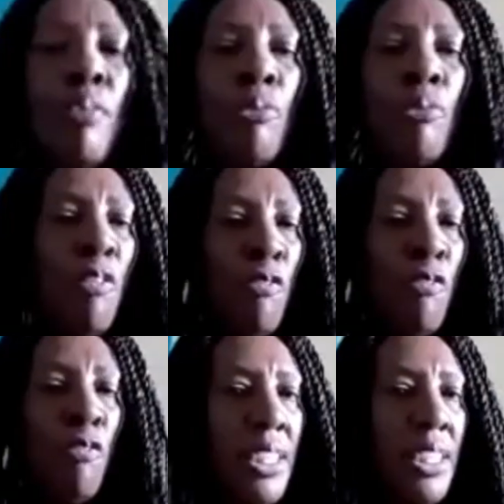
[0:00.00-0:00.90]

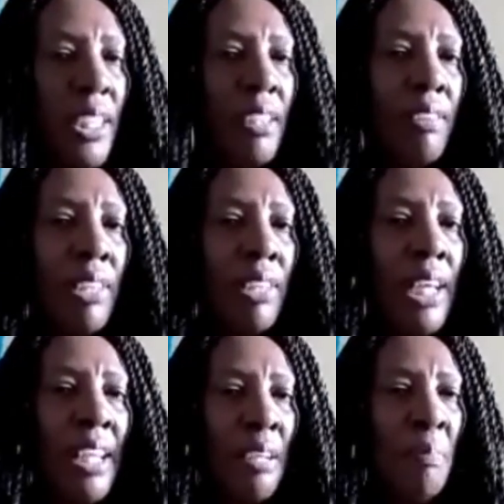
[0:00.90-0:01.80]
Rephrase it. Yeah.
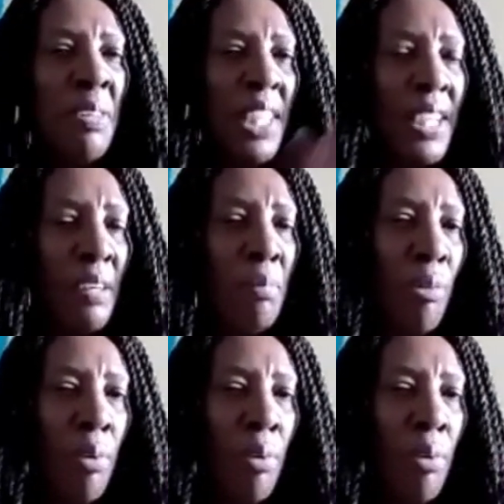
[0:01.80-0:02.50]
Let them think about